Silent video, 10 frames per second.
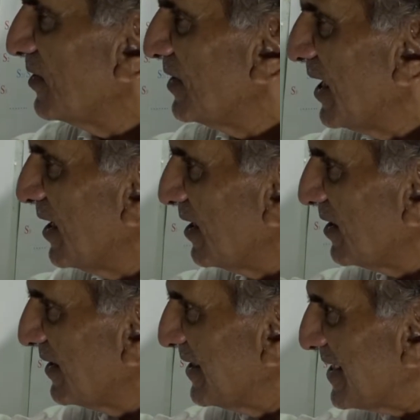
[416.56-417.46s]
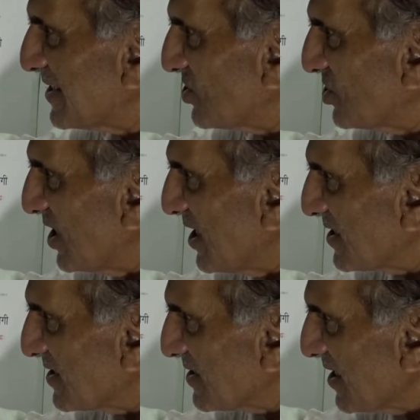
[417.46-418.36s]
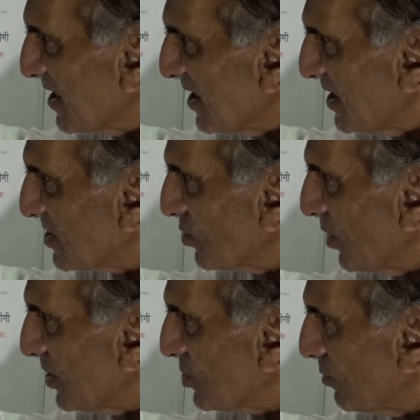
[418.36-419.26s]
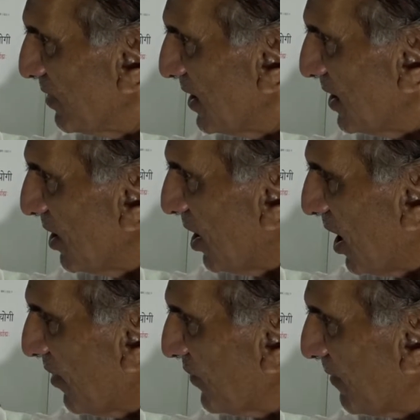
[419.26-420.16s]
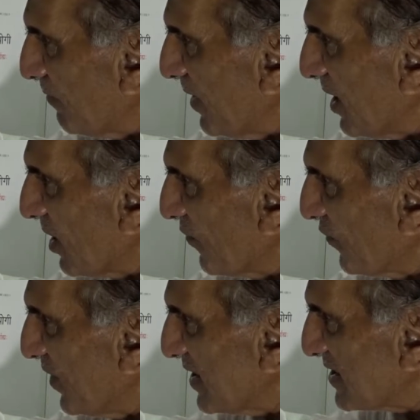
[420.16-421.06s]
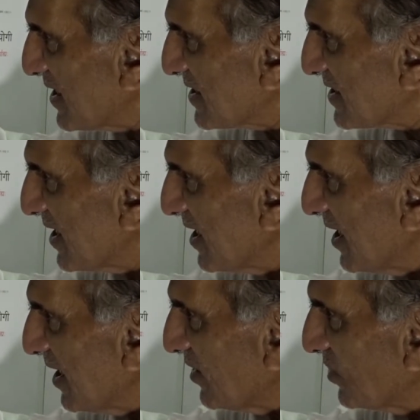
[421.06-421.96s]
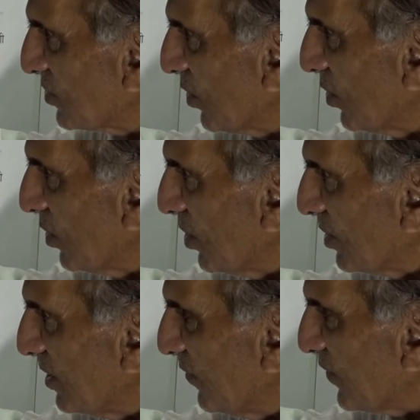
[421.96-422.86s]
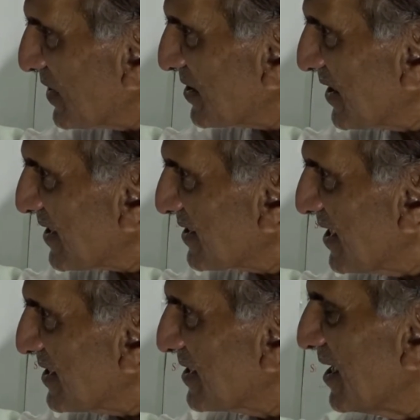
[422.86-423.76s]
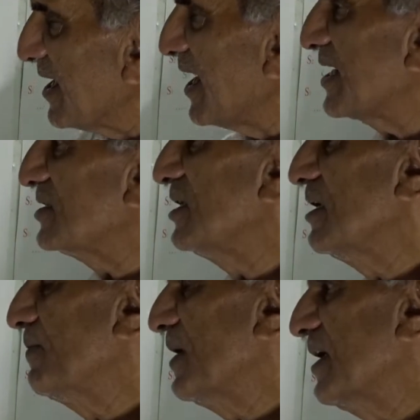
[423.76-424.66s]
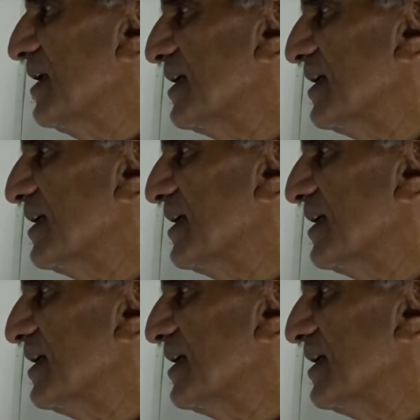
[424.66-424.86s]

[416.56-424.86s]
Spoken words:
then this chase is going to be of a pair of phases. So the first axis has independent